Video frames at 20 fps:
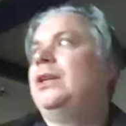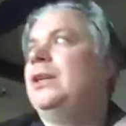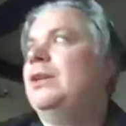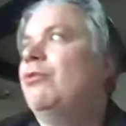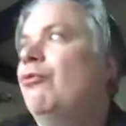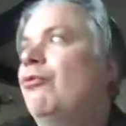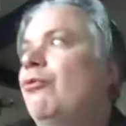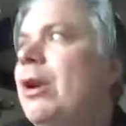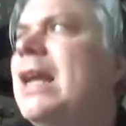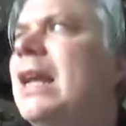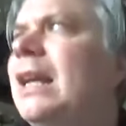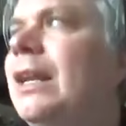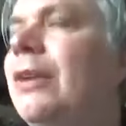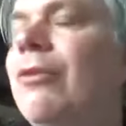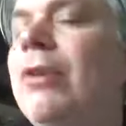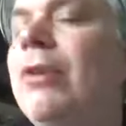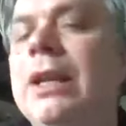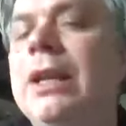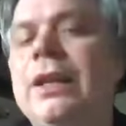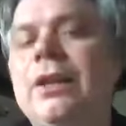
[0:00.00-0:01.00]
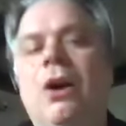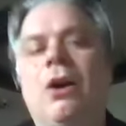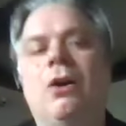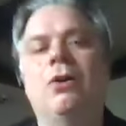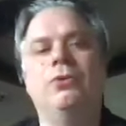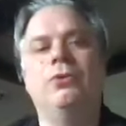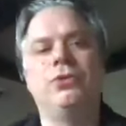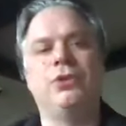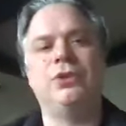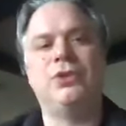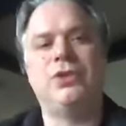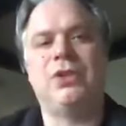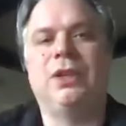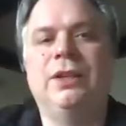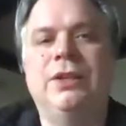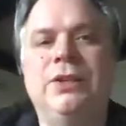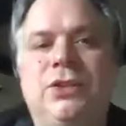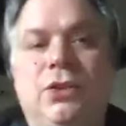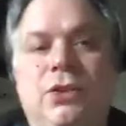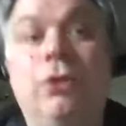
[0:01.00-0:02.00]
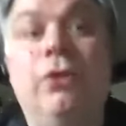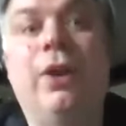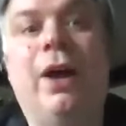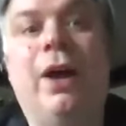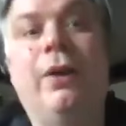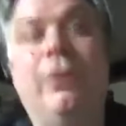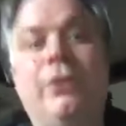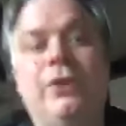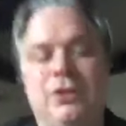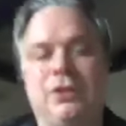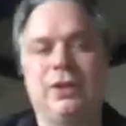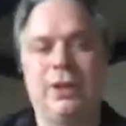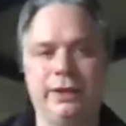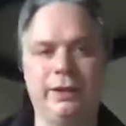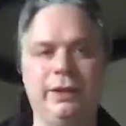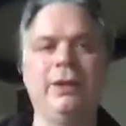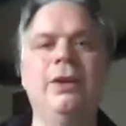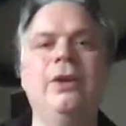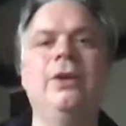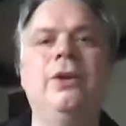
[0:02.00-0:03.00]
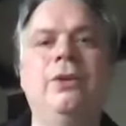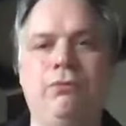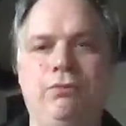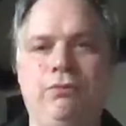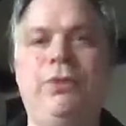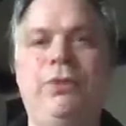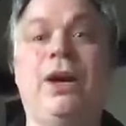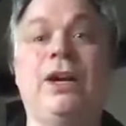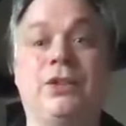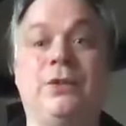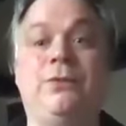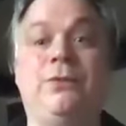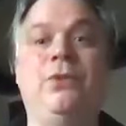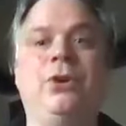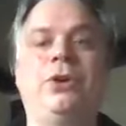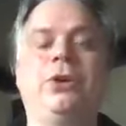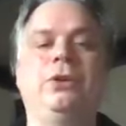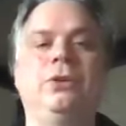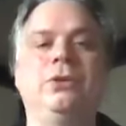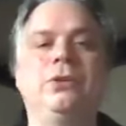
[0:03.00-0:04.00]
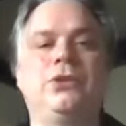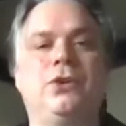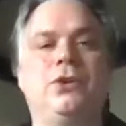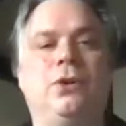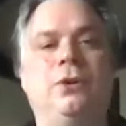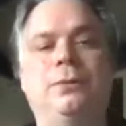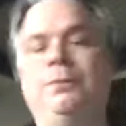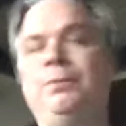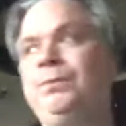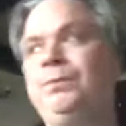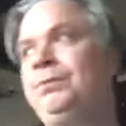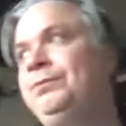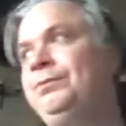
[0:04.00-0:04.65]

he really, really knows until he's done that. It's like, that's a fucking good song.